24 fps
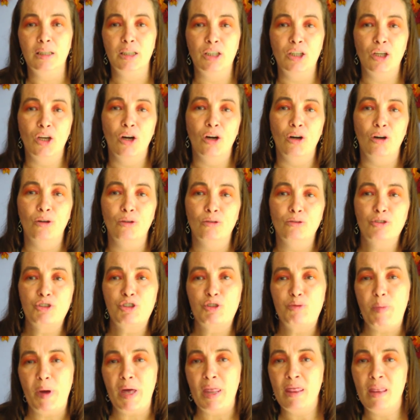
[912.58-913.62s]
you know,
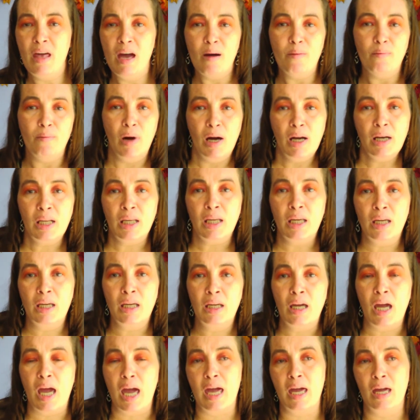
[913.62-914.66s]
spend that
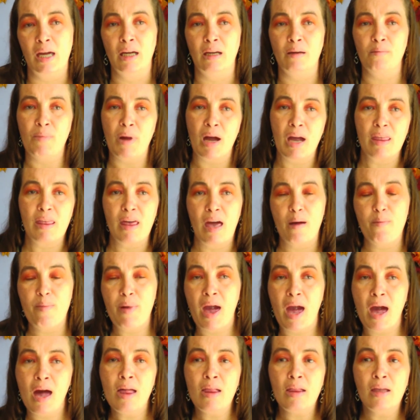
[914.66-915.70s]
money and buy that
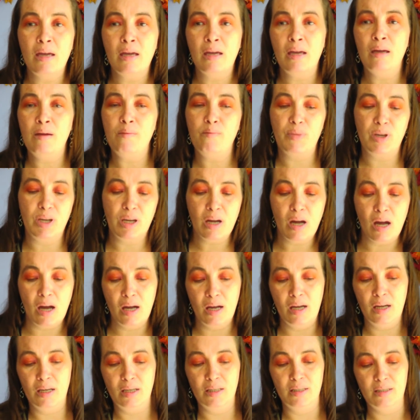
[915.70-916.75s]
palette
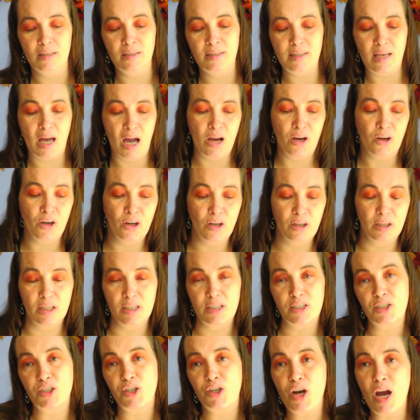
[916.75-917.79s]
because I heard
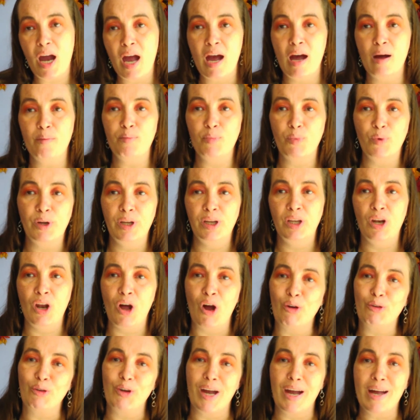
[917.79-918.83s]
it's crap, when in
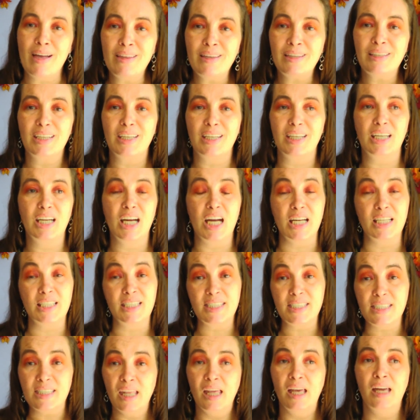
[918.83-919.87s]
all reality,
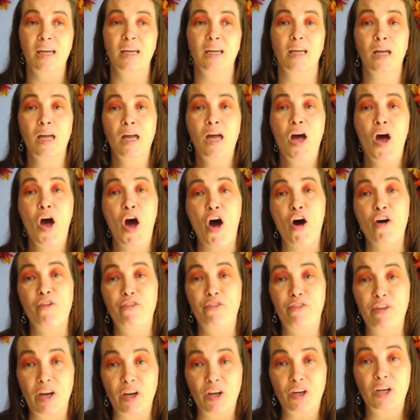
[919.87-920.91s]
it's like a
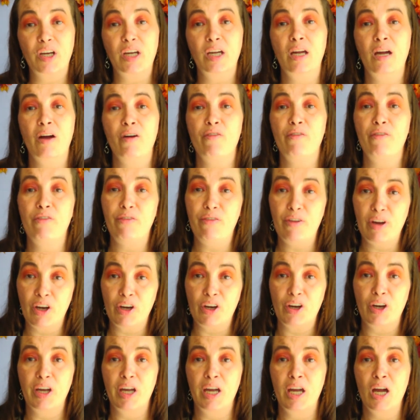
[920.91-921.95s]
very,
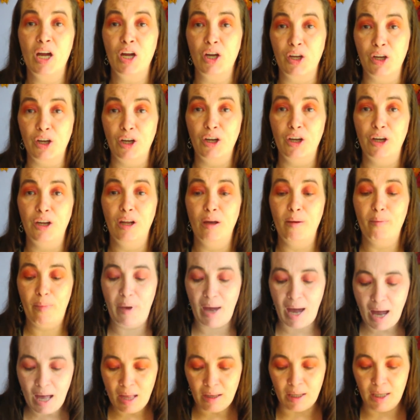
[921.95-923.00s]
very good
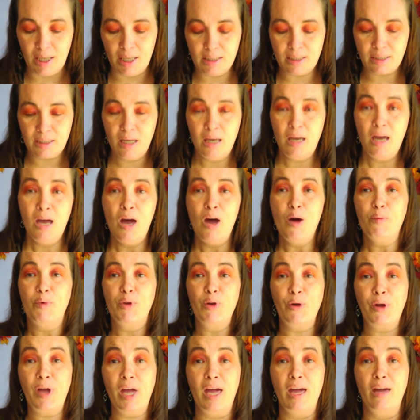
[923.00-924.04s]
palette. But
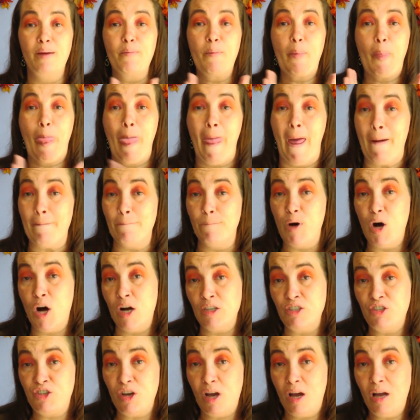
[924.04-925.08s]
okay, I'm
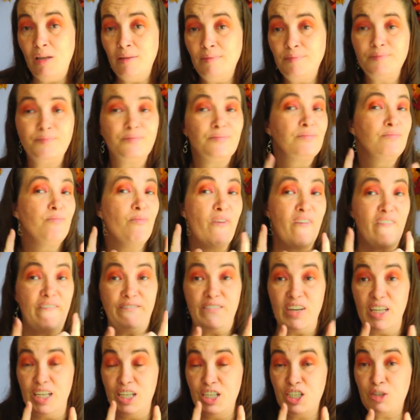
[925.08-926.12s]
paused, y'all. I
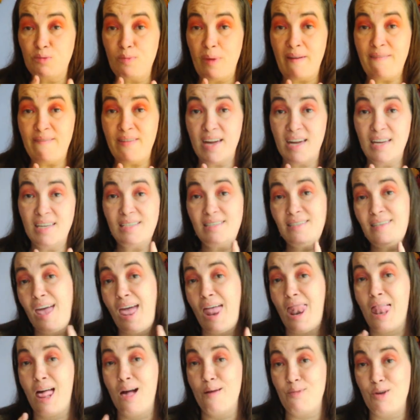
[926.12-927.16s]
finish my face
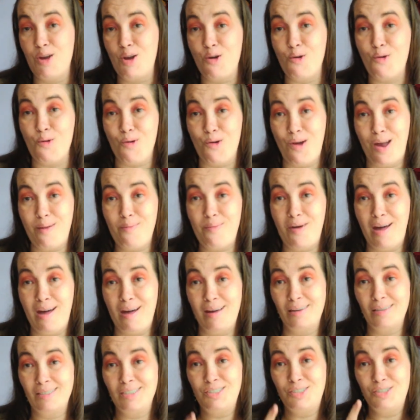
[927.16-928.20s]
and I'll be right back,
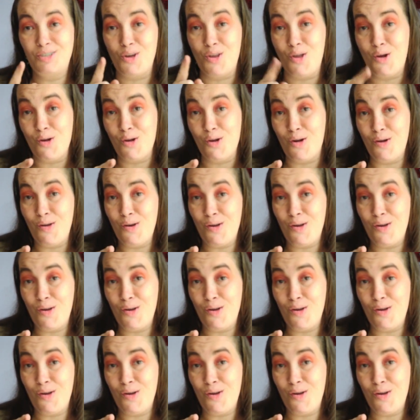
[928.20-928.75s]
so don't go